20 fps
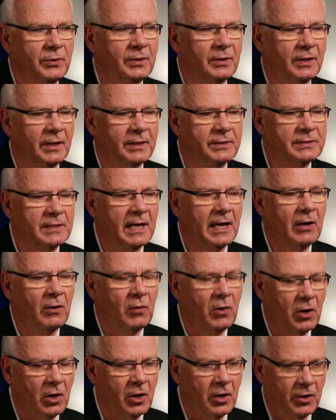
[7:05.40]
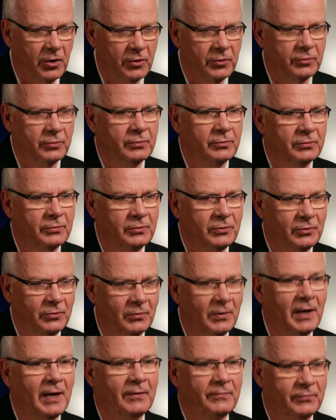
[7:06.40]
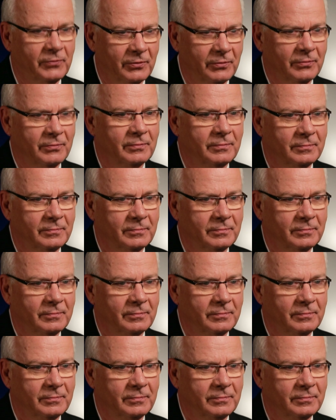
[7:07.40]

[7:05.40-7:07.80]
realize how hard you have to